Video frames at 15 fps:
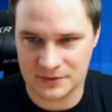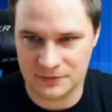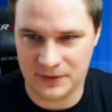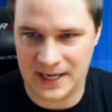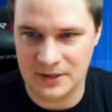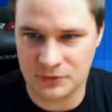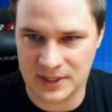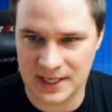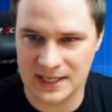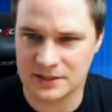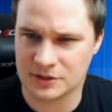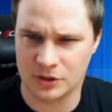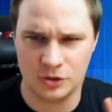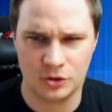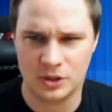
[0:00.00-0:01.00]
5K,
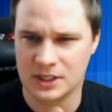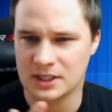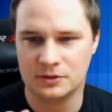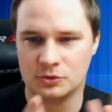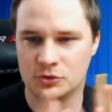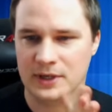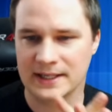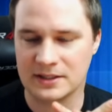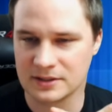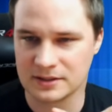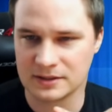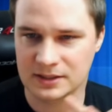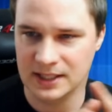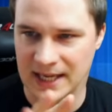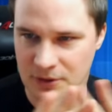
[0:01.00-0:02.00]
so red
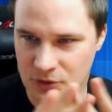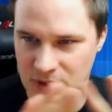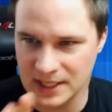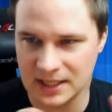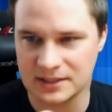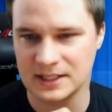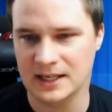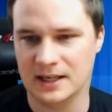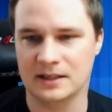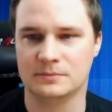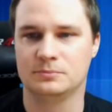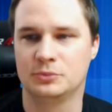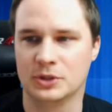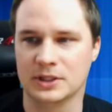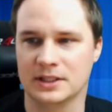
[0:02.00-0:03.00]
areas are
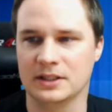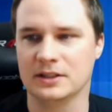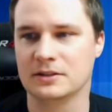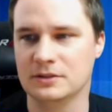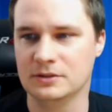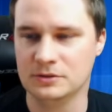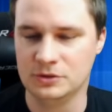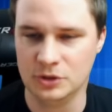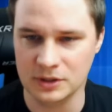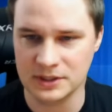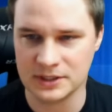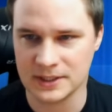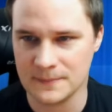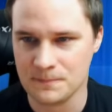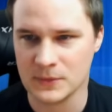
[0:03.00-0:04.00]
pretty
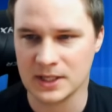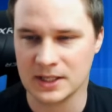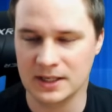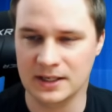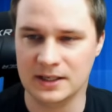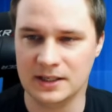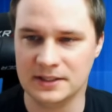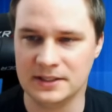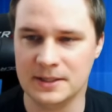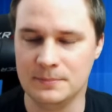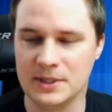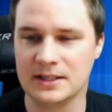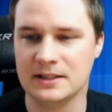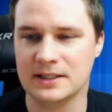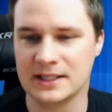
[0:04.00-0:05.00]
good. In the
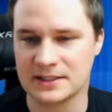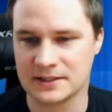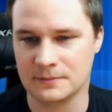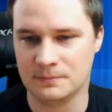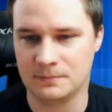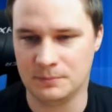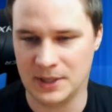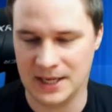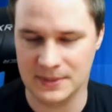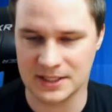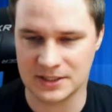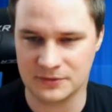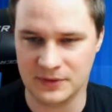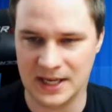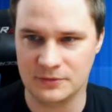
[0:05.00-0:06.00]
middle is the
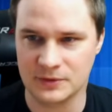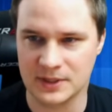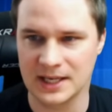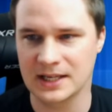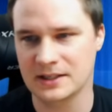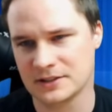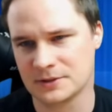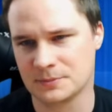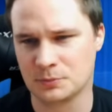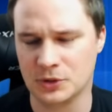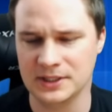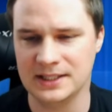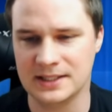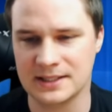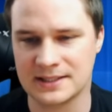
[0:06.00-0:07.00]
Pimax 5K. It's
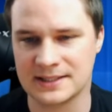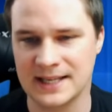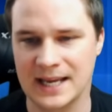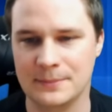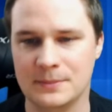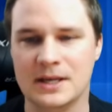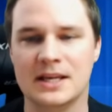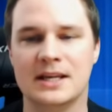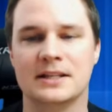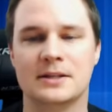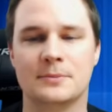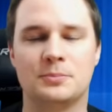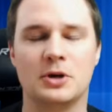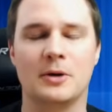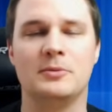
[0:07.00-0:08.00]
pretty the same.
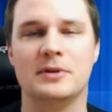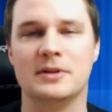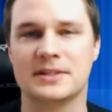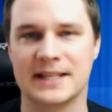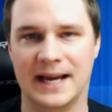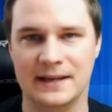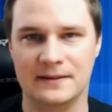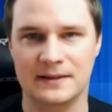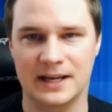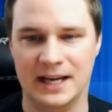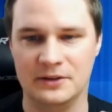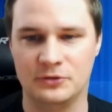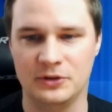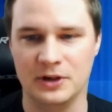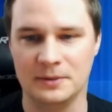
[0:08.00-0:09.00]
The problem is
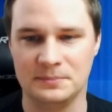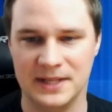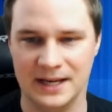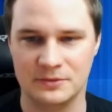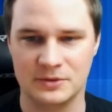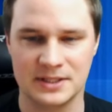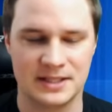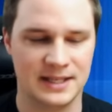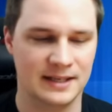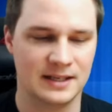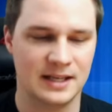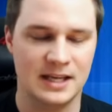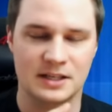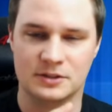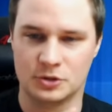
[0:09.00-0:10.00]
I filmed
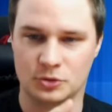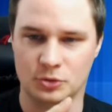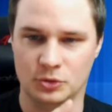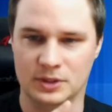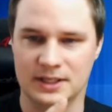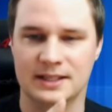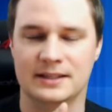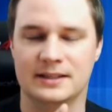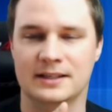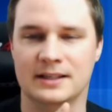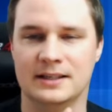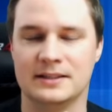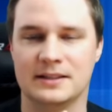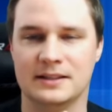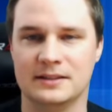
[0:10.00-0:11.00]
everything through
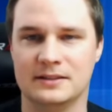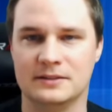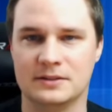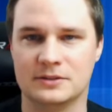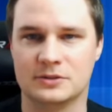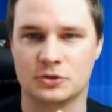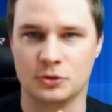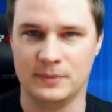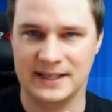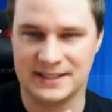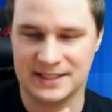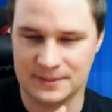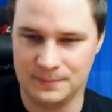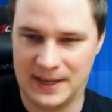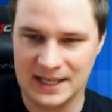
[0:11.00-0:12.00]
my
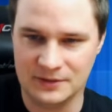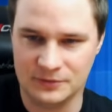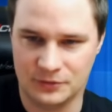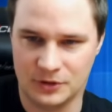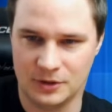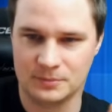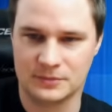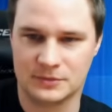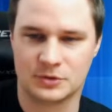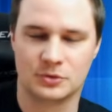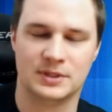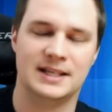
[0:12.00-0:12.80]
smartphone, through the